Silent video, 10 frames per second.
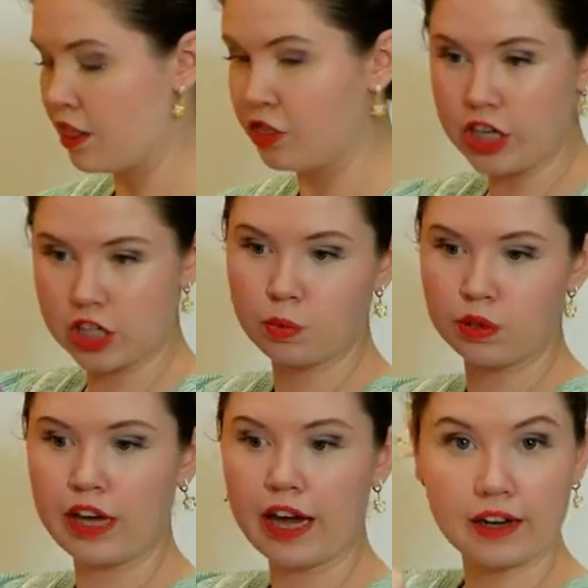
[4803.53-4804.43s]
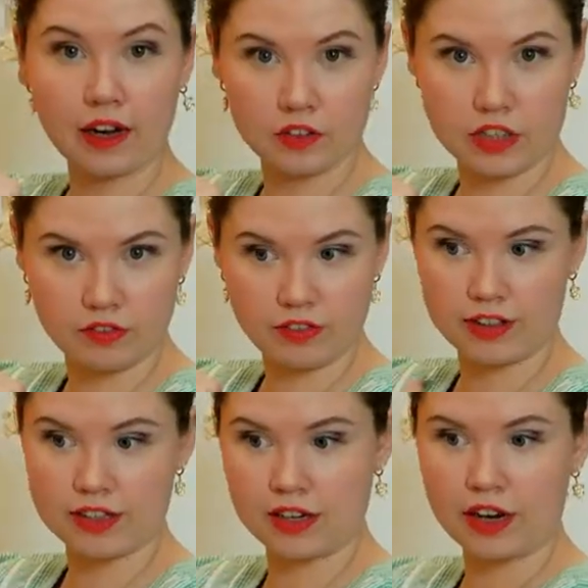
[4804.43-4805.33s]
this will get covered in
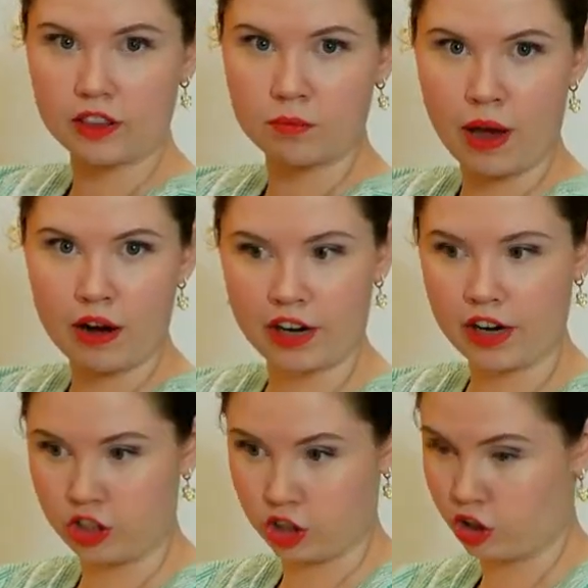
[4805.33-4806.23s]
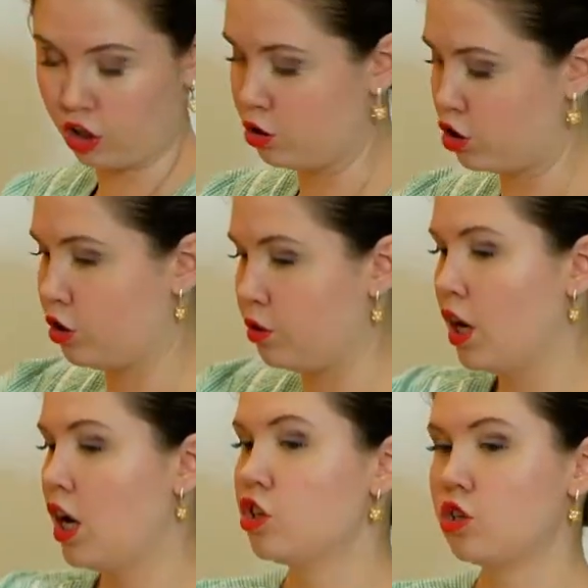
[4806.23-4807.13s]
feathers like the beret I just showed you.
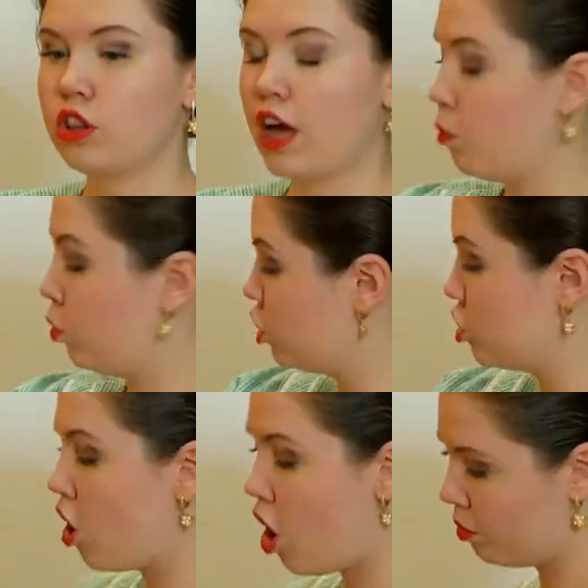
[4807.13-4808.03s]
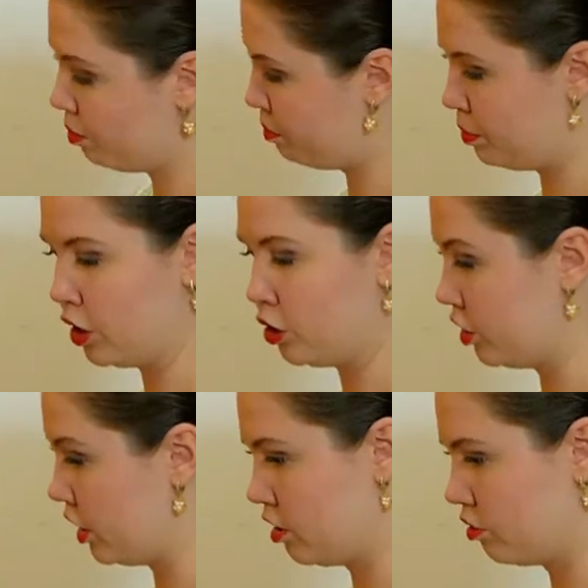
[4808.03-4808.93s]
So that would not be good
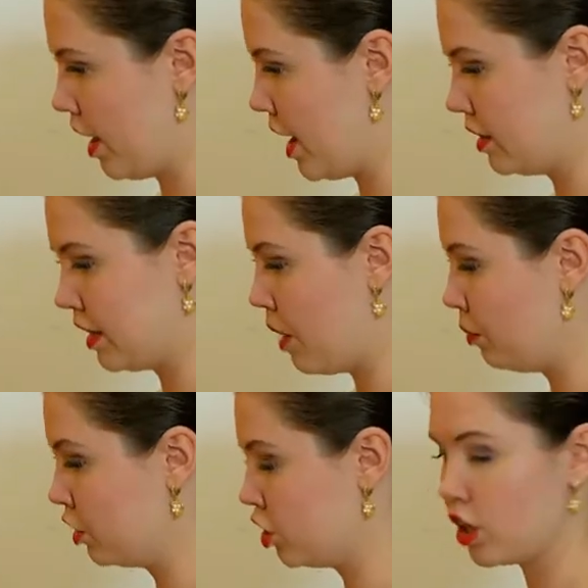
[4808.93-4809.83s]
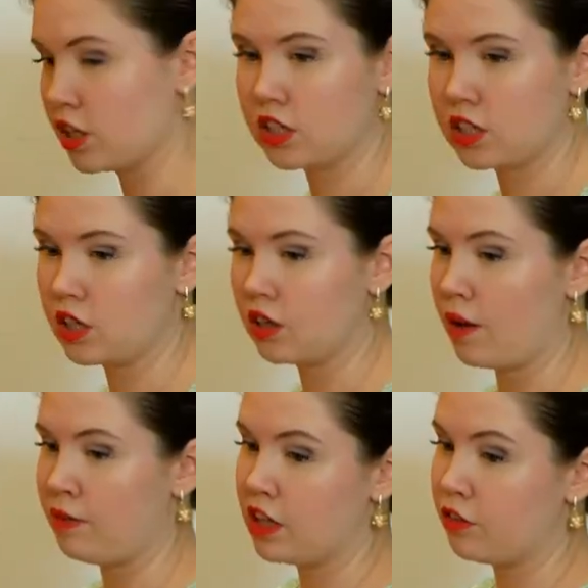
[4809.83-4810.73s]
in the rain. That will just, I
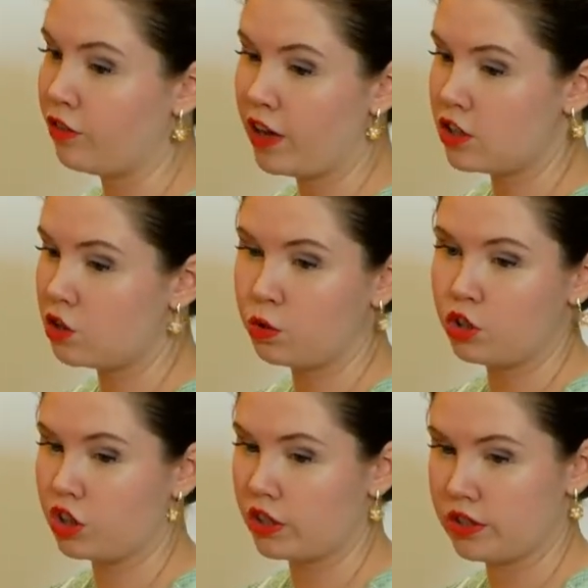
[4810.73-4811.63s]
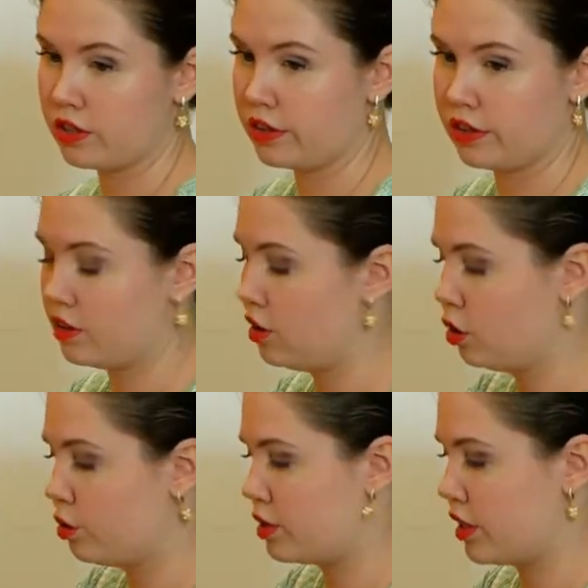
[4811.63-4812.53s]
mean, the feathers would just
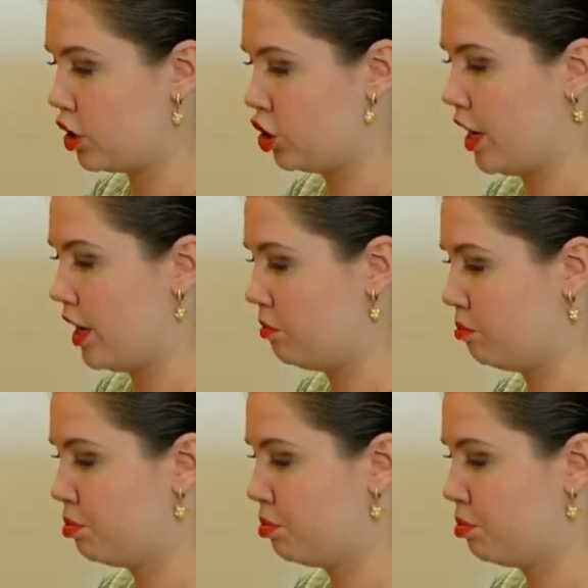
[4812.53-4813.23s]
lose their shape,